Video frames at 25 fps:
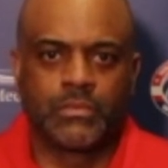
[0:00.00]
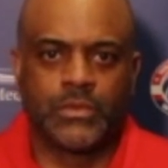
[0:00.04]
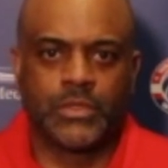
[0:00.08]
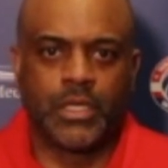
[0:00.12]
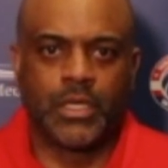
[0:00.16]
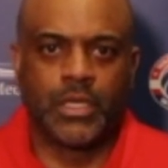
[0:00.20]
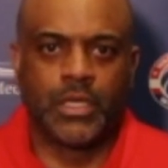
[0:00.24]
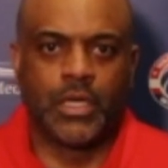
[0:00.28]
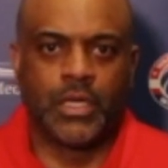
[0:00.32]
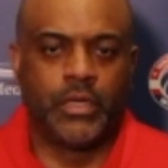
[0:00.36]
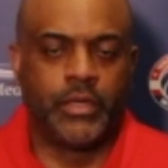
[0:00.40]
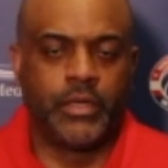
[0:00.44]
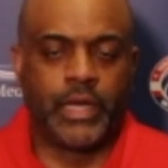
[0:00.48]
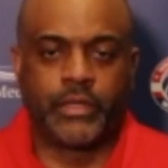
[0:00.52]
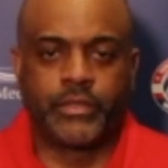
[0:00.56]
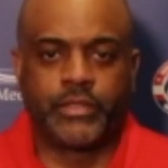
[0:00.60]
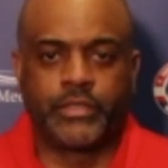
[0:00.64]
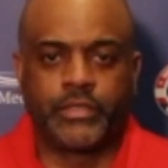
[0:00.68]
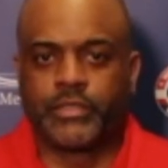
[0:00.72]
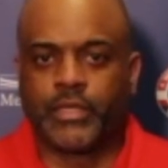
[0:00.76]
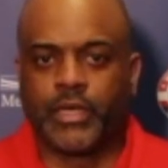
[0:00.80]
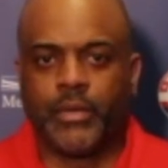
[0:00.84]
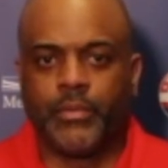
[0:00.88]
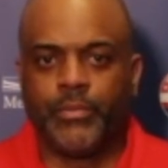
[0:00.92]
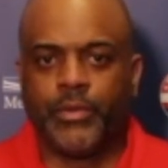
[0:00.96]
Not this
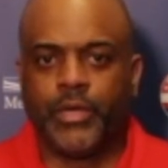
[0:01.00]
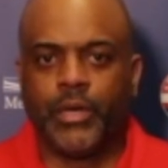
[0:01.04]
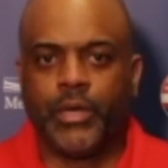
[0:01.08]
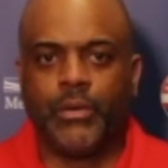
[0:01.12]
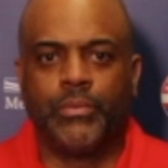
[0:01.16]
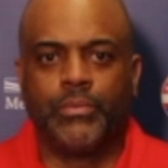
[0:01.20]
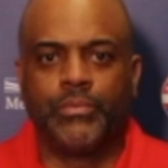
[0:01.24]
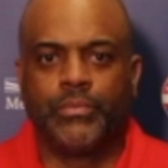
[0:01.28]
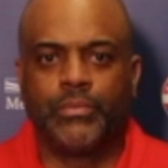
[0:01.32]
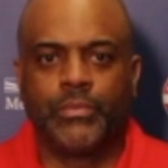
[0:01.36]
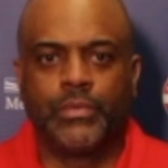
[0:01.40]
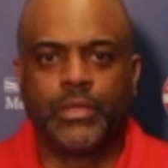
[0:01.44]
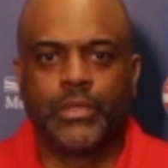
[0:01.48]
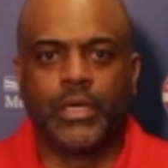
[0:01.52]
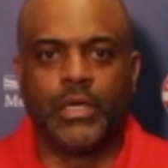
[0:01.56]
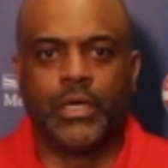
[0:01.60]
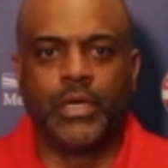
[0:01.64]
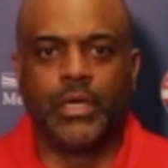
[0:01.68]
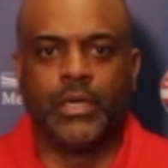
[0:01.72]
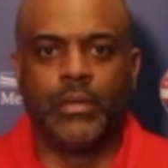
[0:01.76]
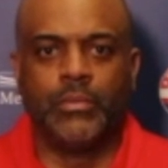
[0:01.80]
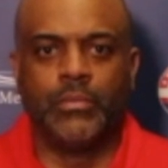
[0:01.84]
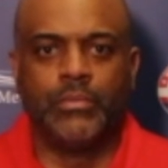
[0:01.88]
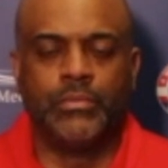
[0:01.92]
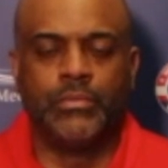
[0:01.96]
time, no.
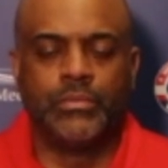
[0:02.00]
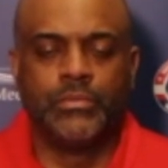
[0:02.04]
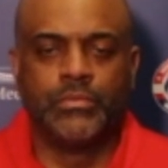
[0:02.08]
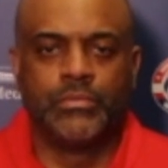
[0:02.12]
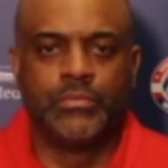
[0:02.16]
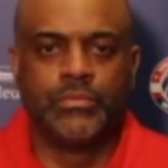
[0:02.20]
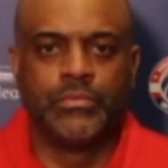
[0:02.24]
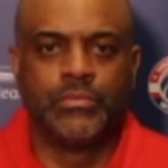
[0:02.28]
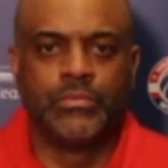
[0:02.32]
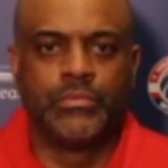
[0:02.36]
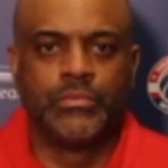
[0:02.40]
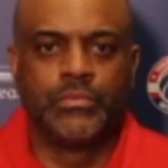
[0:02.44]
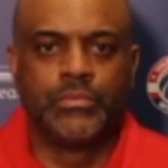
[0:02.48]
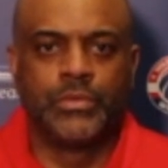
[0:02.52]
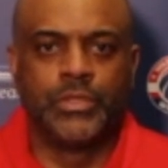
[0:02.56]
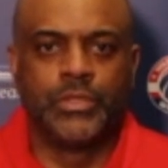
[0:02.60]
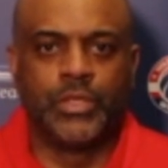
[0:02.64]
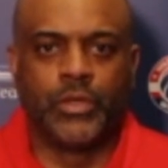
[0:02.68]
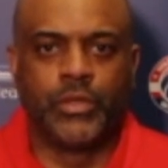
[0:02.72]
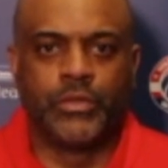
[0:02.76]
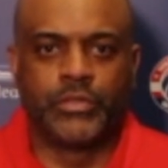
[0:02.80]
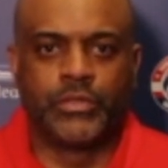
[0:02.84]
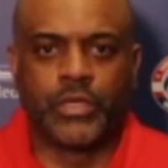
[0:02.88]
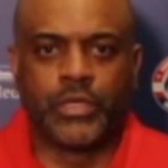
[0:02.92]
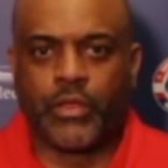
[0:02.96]
You know,
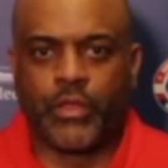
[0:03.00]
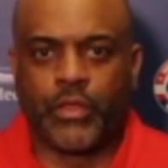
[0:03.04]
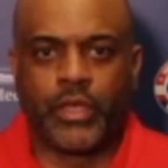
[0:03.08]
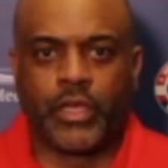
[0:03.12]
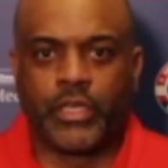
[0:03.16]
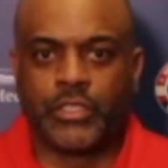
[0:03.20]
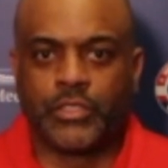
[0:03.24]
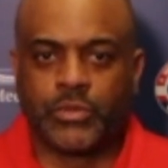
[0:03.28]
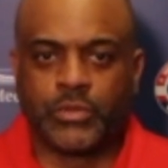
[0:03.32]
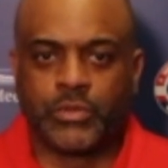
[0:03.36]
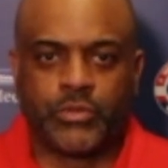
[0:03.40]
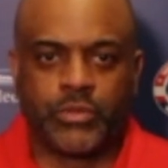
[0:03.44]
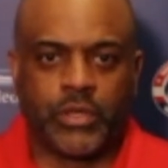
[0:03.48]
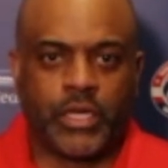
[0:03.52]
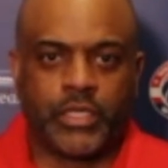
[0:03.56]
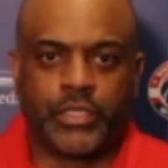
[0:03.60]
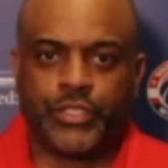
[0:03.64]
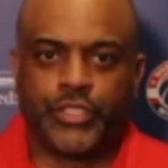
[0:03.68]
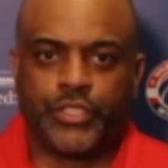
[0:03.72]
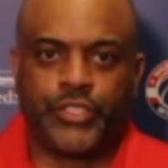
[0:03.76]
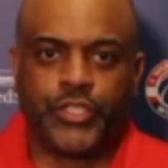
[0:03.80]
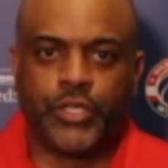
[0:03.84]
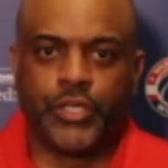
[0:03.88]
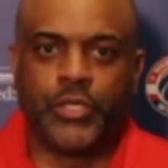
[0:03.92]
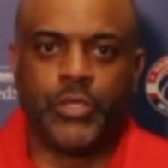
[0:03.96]
there's other things we try to
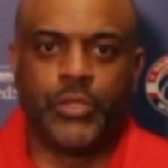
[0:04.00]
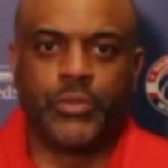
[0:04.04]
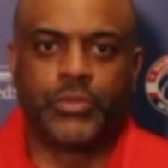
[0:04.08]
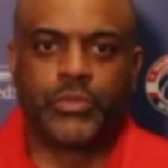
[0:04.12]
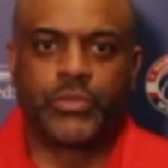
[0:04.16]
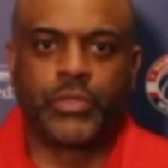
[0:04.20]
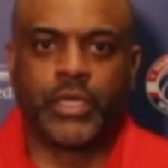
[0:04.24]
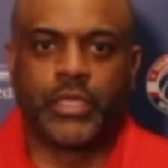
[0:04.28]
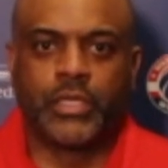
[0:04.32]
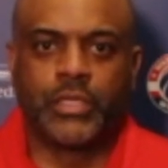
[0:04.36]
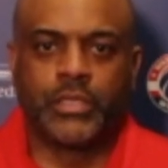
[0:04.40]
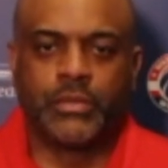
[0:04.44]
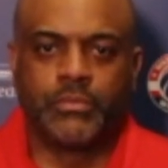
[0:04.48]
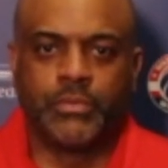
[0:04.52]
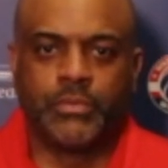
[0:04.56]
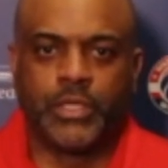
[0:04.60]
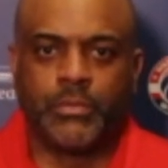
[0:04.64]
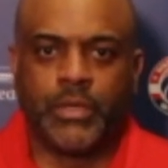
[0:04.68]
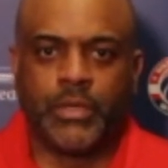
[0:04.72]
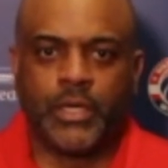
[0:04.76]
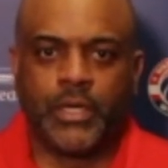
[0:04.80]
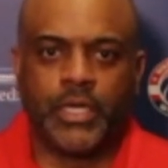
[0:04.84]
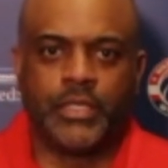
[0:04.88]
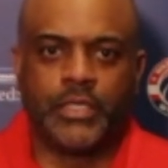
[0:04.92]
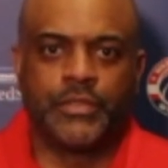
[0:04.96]
show, try to
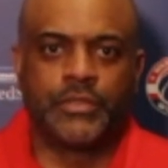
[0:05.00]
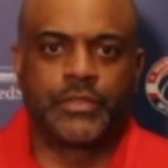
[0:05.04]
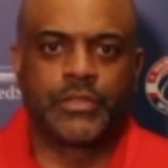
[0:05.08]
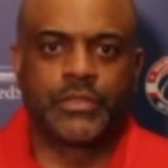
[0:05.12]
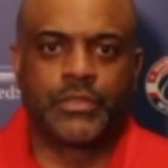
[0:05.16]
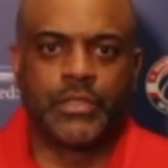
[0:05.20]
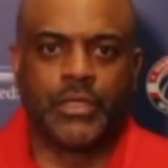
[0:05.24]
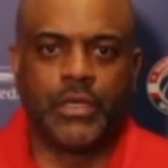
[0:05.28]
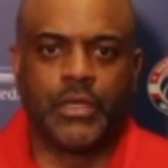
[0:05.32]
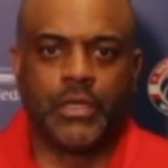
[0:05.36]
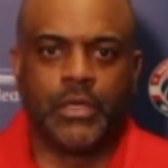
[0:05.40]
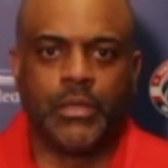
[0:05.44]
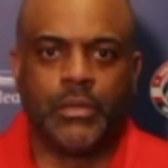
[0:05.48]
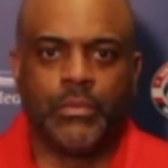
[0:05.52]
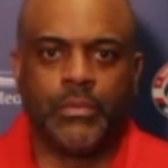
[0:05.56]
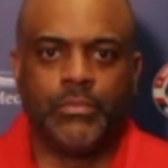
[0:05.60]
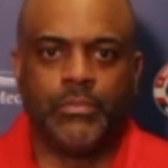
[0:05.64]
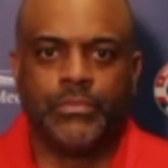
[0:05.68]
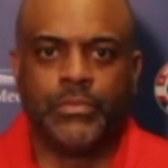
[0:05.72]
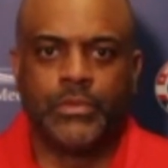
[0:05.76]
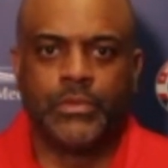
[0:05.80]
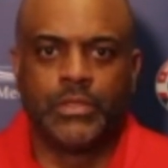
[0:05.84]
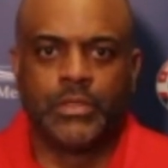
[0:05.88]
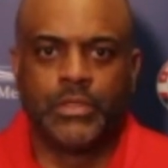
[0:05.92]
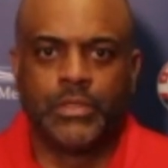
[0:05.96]
minimize,
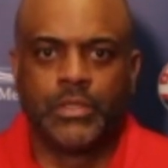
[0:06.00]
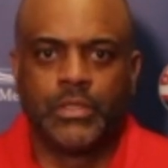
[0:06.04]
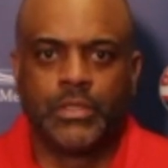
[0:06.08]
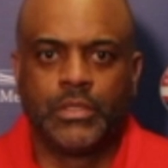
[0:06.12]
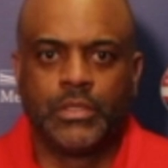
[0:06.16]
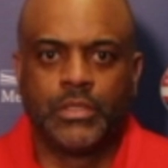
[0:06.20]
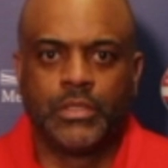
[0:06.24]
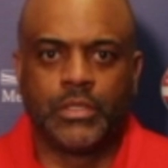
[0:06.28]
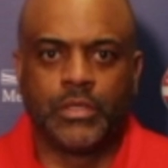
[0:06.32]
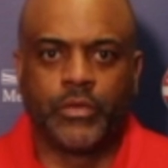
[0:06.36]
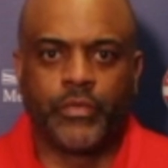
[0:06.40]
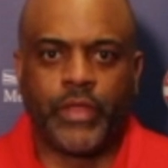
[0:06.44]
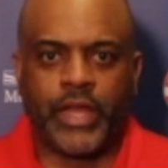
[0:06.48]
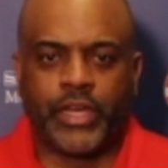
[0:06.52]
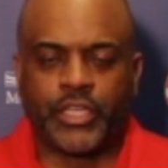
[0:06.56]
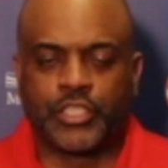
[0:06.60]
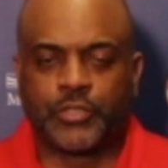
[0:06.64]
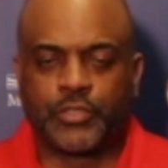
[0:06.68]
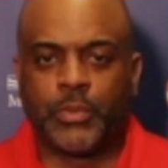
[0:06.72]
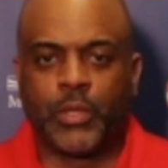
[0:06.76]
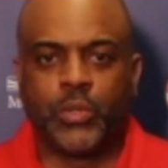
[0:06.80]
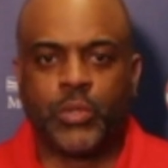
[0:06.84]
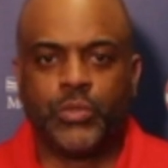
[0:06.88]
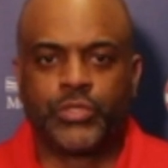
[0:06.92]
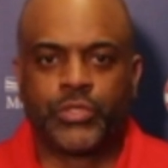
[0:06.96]
you know, that
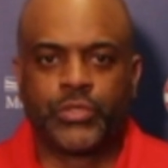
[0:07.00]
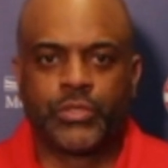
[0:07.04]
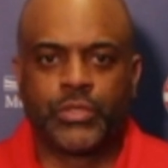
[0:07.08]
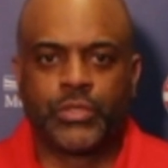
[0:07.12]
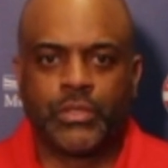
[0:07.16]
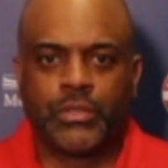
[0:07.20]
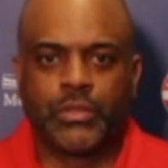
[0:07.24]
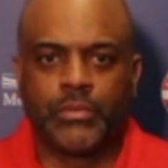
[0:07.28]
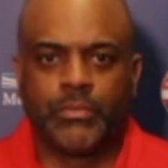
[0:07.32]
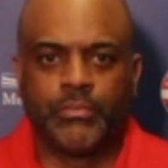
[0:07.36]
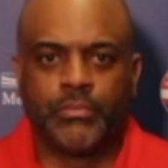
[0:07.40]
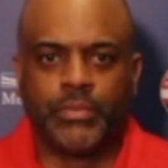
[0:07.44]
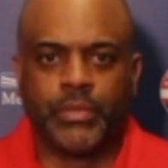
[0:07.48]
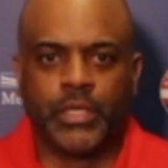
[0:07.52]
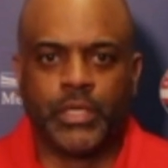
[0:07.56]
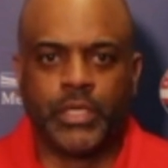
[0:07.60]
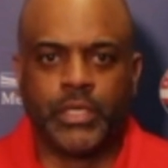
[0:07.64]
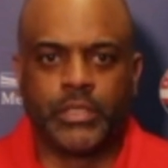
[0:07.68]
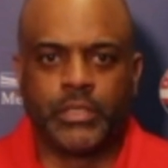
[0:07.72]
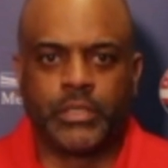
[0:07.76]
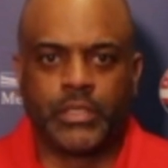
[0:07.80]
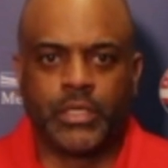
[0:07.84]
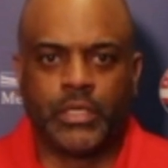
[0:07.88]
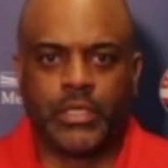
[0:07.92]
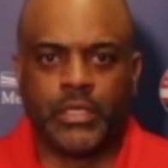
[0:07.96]
exposure.
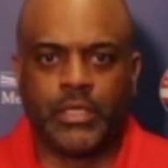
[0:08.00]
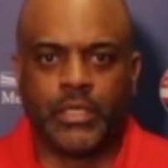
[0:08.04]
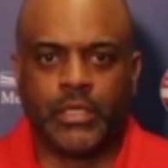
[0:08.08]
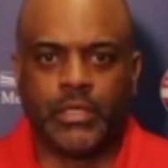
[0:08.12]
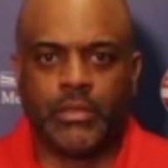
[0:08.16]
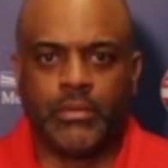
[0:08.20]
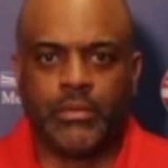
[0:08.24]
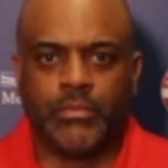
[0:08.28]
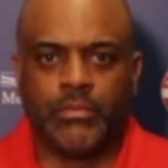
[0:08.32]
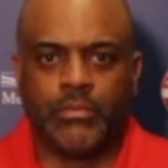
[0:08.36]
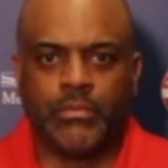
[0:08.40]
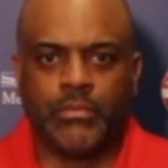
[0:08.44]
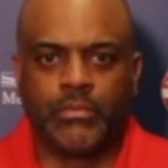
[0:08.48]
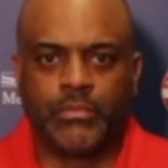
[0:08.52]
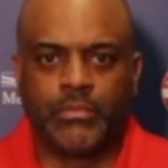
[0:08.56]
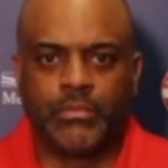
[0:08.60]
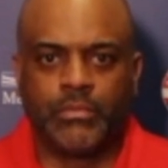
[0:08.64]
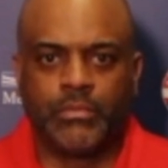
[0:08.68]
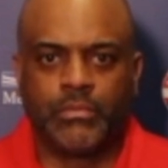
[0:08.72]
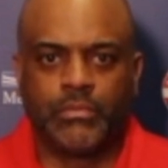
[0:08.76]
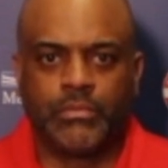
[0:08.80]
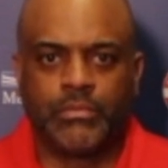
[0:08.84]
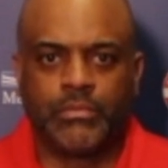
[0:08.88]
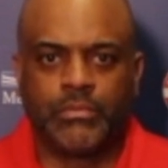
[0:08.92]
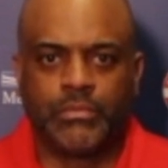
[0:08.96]
But,
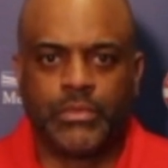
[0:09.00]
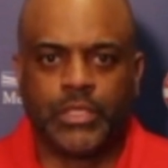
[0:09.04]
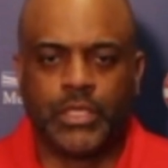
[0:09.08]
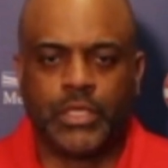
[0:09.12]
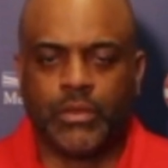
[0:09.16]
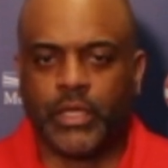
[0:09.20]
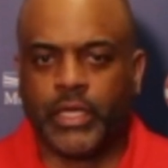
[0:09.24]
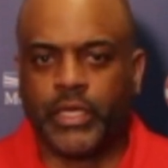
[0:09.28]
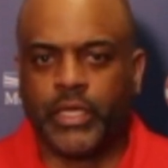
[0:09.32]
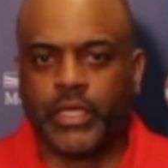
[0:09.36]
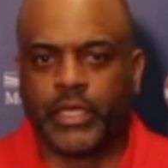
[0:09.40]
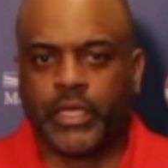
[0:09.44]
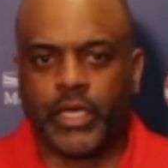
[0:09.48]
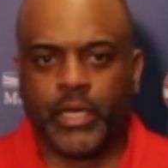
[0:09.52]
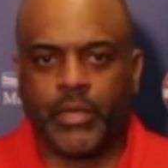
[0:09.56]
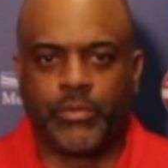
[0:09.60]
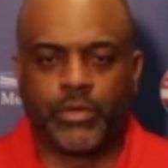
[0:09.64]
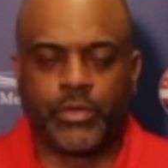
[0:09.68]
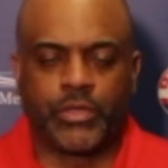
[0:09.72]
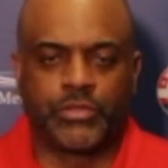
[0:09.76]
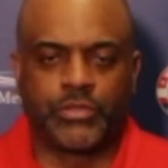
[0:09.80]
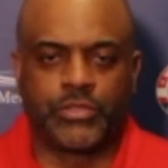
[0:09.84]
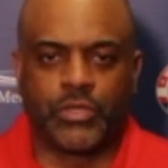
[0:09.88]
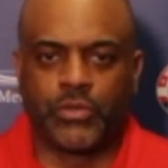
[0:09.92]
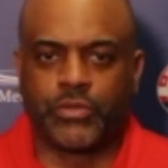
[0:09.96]
you know, late in the game, they're going
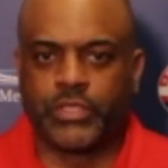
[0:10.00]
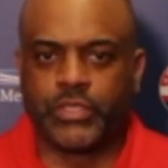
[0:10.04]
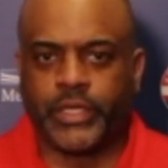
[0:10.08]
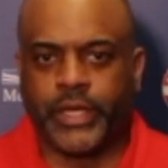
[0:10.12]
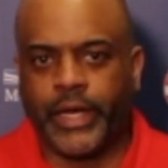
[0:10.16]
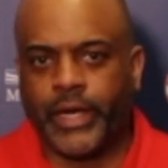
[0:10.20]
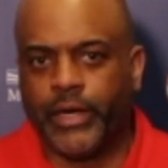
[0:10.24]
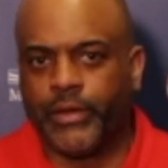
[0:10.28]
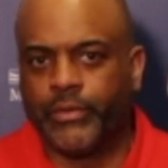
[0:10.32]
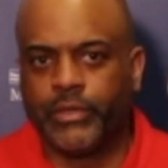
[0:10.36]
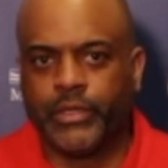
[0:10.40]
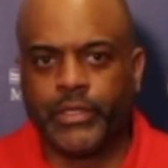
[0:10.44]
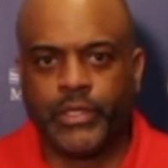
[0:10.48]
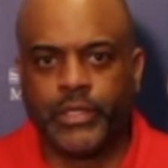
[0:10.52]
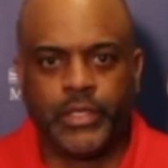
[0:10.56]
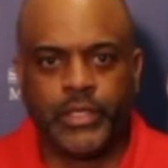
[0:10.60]
to search it out.